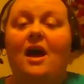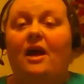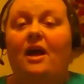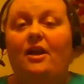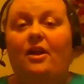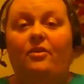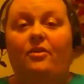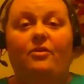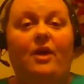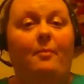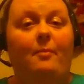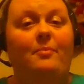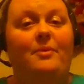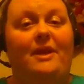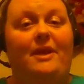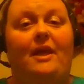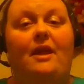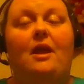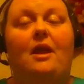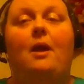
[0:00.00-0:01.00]
another
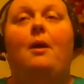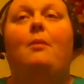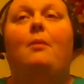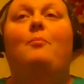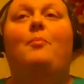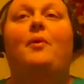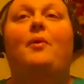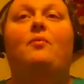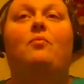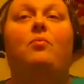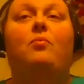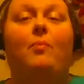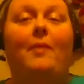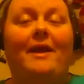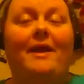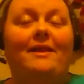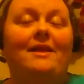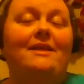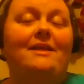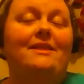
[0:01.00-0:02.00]
company, but
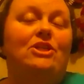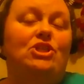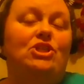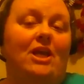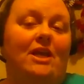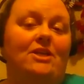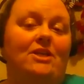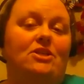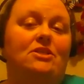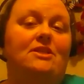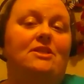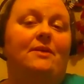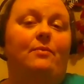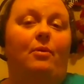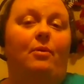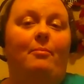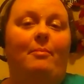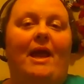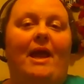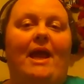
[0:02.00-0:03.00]
really the changes that
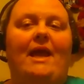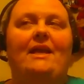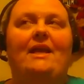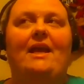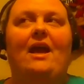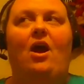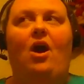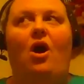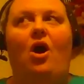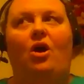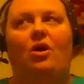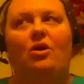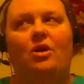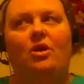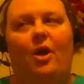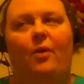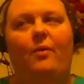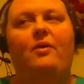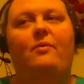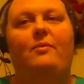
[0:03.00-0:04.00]
were made are
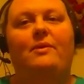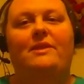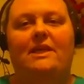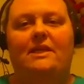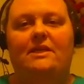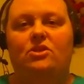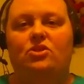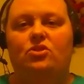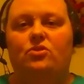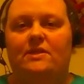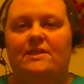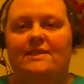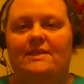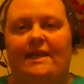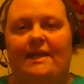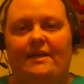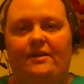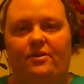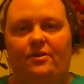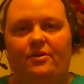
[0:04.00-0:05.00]
going with industry
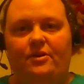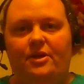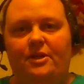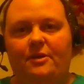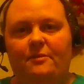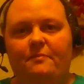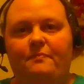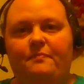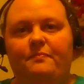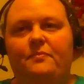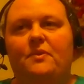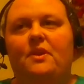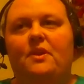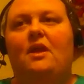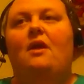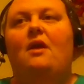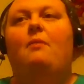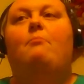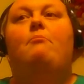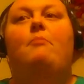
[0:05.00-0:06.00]
standard.
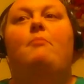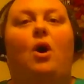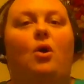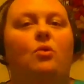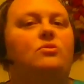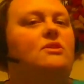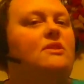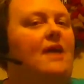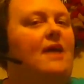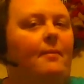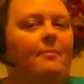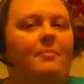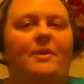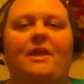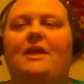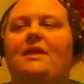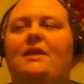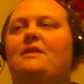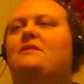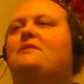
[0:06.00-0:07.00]
Most
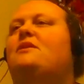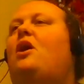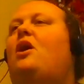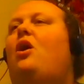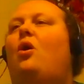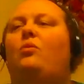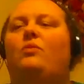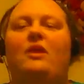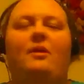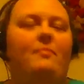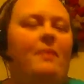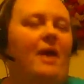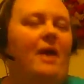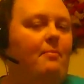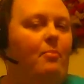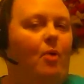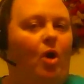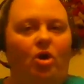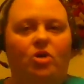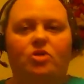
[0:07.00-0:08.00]
companies only
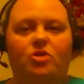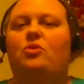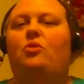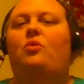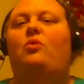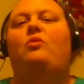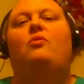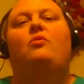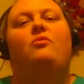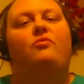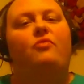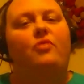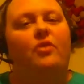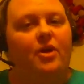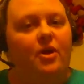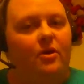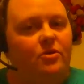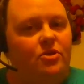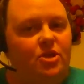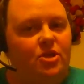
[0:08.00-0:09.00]
pay partial for
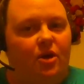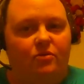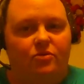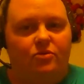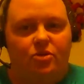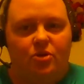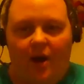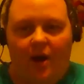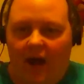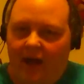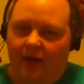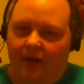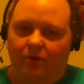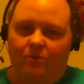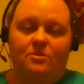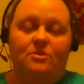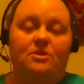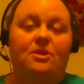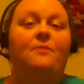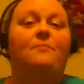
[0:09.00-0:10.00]
no-show
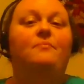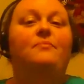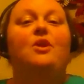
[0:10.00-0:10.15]
trials.